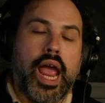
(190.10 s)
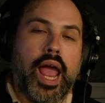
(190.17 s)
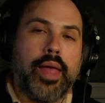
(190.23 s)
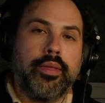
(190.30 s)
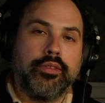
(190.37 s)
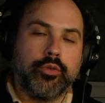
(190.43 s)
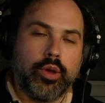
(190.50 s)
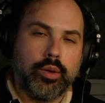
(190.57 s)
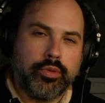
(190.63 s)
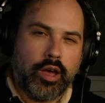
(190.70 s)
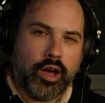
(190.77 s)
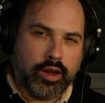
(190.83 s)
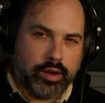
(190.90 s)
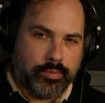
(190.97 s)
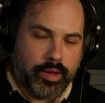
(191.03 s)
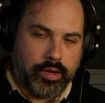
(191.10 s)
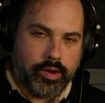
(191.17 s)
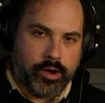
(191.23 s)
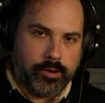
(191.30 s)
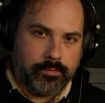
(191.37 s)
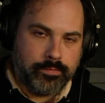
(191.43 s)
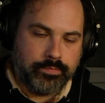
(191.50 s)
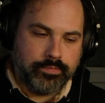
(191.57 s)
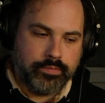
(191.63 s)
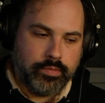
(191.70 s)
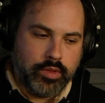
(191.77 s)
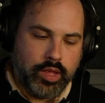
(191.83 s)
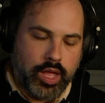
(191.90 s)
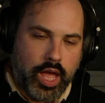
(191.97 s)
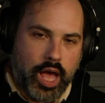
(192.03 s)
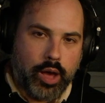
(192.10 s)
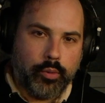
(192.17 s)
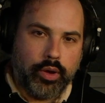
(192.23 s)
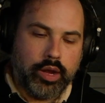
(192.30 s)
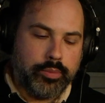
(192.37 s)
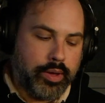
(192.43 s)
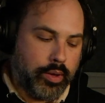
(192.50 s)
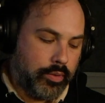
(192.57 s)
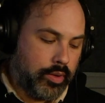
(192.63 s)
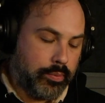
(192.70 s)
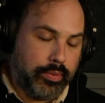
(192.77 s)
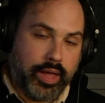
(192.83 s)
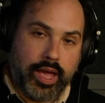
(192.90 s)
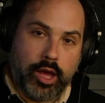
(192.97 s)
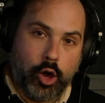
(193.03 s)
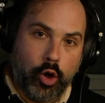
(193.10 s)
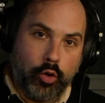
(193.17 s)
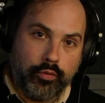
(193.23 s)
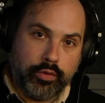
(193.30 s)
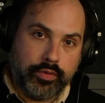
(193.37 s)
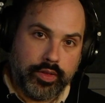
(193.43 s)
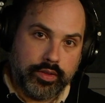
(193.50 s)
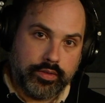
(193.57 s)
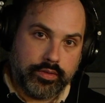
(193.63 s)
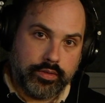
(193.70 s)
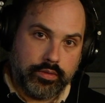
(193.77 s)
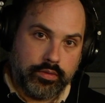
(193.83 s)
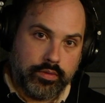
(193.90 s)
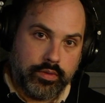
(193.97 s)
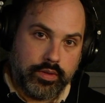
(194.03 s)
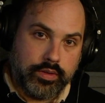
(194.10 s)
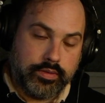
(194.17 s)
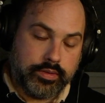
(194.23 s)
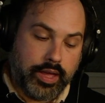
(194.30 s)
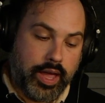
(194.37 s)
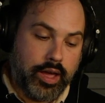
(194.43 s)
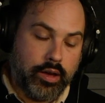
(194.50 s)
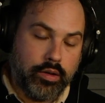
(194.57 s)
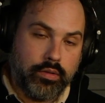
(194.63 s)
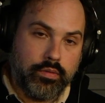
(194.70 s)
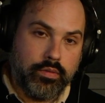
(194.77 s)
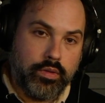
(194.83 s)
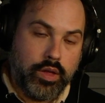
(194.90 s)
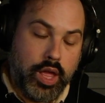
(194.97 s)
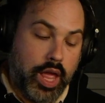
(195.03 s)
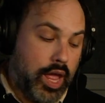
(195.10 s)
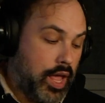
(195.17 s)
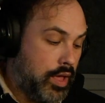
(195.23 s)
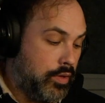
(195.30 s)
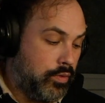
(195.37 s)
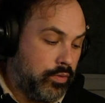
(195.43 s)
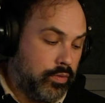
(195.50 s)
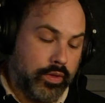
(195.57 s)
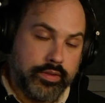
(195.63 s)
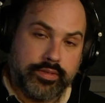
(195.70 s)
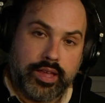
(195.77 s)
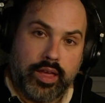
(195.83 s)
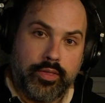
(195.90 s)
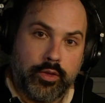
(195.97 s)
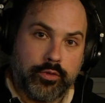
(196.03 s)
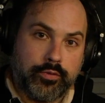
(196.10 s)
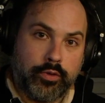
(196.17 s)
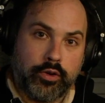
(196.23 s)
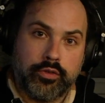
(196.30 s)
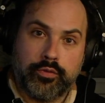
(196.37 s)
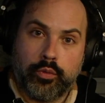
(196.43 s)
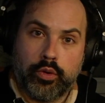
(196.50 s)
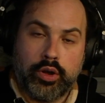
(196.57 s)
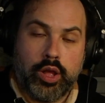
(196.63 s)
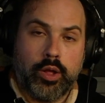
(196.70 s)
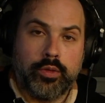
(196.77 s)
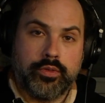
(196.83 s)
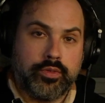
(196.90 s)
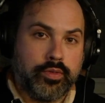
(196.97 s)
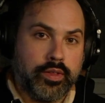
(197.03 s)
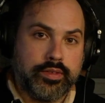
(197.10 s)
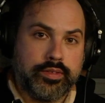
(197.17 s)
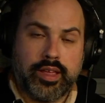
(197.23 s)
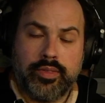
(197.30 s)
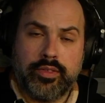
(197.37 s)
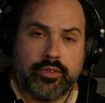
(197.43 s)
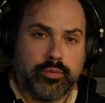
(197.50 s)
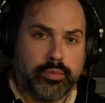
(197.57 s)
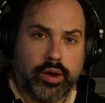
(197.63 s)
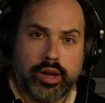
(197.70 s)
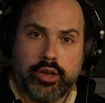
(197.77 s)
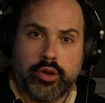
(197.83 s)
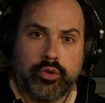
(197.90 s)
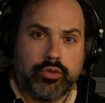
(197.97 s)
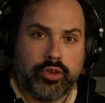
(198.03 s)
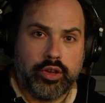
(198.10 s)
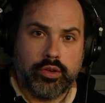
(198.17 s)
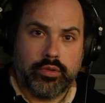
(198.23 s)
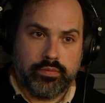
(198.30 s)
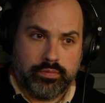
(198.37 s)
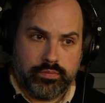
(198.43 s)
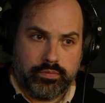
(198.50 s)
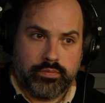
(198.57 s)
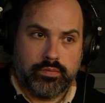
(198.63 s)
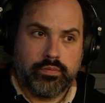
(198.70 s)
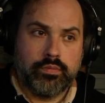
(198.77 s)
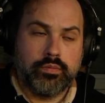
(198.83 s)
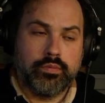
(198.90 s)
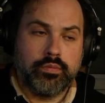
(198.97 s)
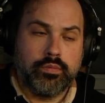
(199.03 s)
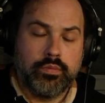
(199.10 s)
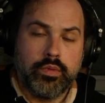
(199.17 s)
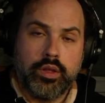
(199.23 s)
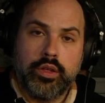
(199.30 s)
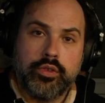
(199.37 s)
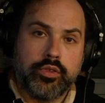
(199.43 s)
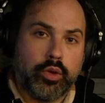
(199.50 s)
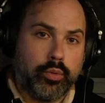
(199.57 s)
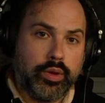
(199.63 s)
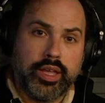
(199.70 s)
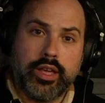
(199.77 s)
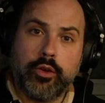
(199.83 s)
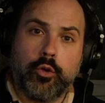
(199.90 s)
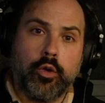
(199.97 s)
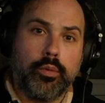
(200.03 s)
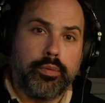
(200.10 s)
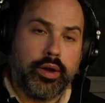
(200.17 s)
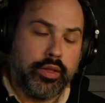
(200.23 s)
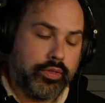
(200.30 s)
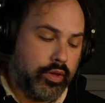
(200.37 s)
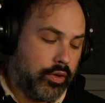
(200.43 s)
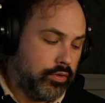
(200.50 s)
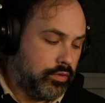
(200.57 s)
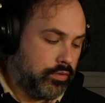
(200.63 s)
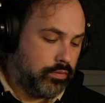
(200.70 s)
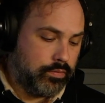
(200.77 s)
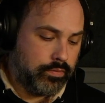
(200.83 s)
And this is what I'm talking about here. I want you to be able to play over this scale. Let's say those first 4 notes, let's say this is brand new to you. So really incorporate those.